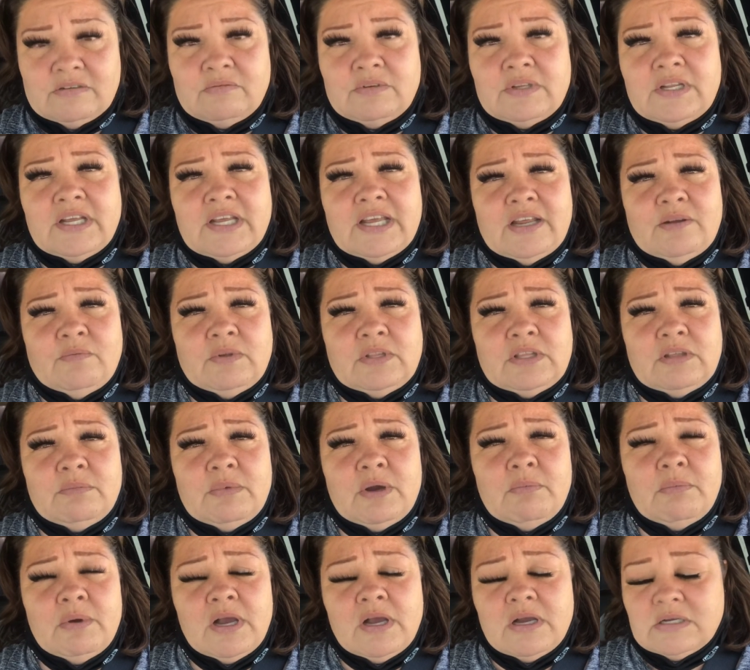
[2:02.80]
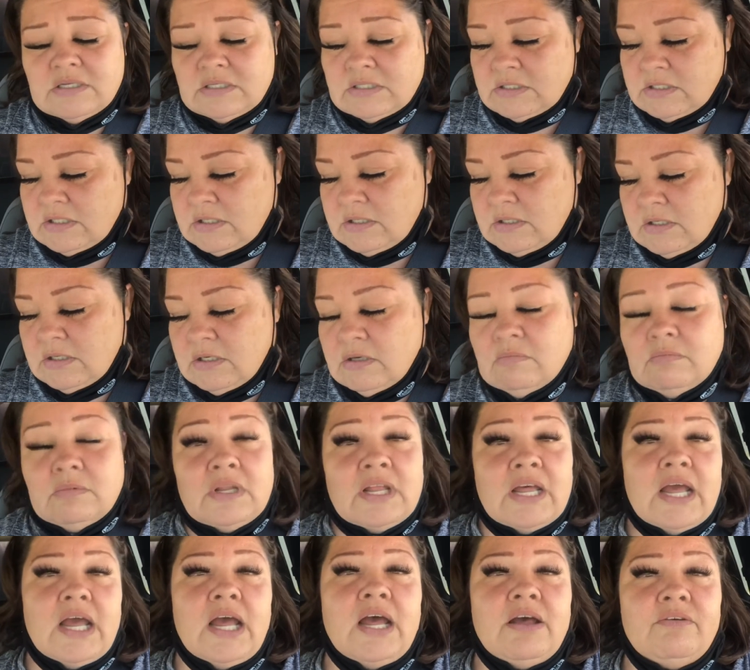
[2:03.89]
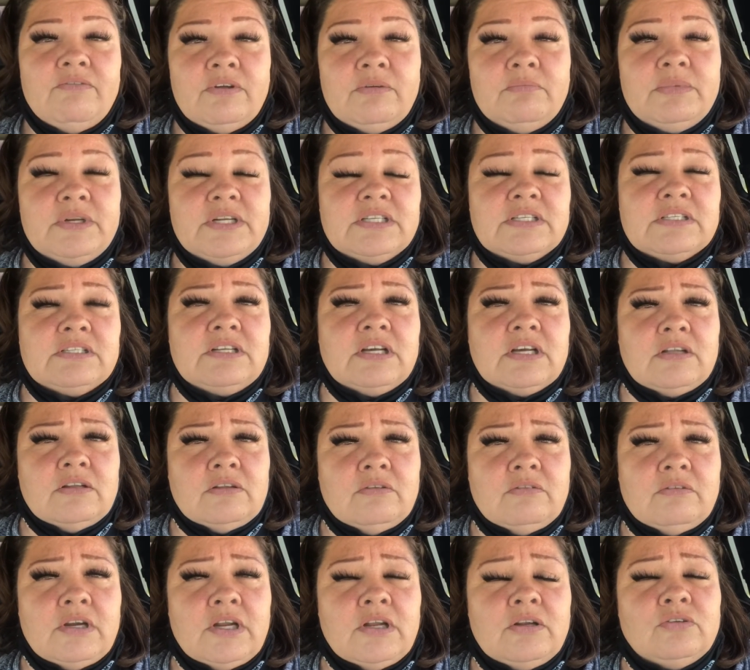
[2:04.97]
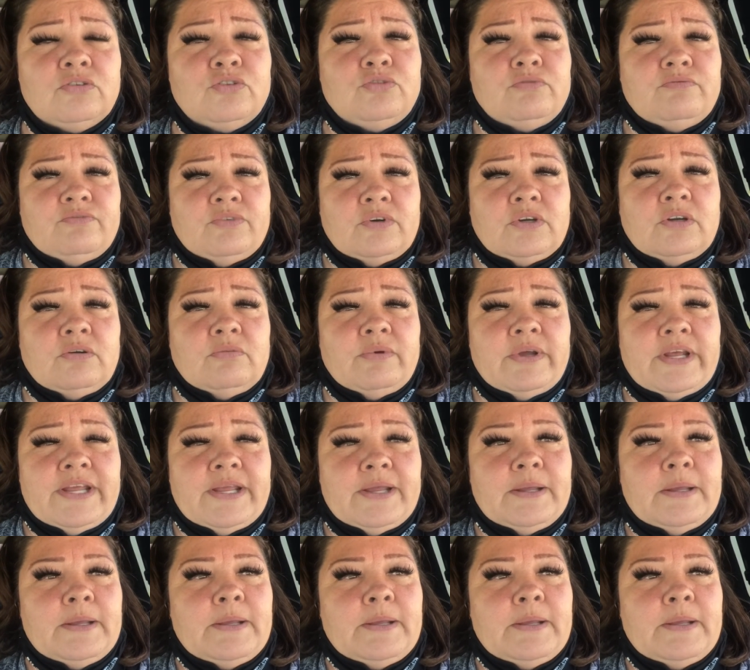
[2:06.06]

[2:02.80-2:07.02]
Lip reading: one that came with the mailbox. Well, I have it, but it's stuck in the ground too far away.